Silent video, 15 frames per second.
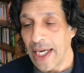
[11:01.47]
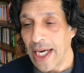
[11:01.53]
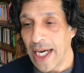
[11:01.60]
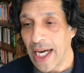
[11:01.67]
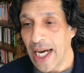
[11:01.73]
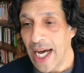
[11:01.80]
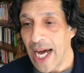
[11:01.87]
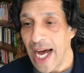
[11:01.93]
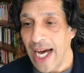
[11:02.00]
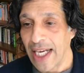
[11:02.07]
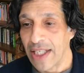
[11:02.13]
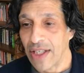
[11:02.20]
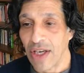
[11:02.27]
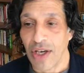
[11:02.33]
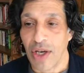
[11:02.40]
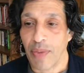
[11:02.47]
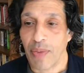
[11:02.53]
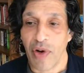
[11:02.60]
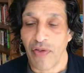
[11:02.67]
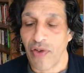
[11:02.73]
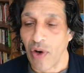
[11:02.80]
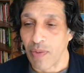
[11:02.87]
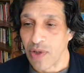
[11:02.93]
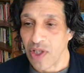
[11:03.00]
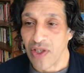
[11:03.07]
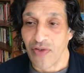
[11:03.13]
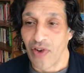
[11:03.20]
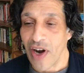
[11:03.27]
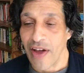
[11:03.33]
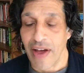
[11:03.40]
and unapproved
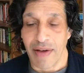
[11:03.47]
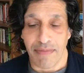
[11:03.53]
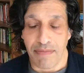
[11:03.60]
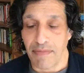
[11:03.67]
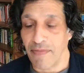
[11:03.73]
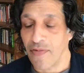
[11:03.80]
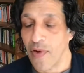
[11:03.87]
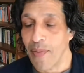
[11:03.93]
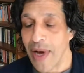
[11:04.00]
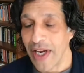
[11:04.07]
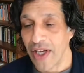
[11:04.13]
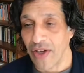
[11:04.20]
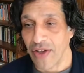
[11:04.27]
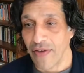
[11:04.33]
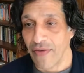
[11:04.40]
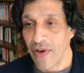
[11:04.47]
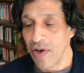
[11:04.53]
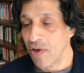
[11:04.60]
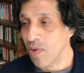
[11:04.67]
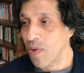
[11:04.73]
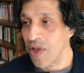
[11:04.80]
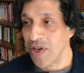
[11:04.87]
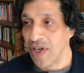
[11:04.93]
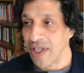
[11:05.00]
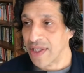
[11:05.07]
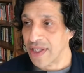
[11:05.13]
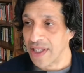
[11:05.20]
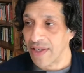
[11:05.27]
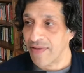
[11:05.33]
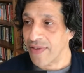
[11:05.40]
options for many other folk, whether
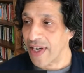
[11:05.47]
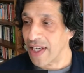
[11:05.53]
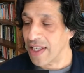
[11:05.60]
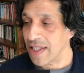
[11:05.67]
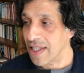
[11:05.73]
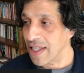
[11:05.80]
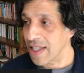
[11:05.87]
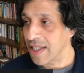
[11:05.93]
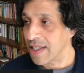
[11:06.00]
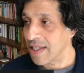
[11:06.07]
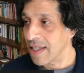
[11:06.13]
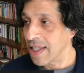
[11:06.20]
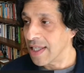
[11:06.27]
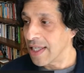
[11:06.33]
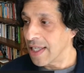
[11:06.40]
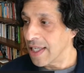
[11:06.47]
it's advisors,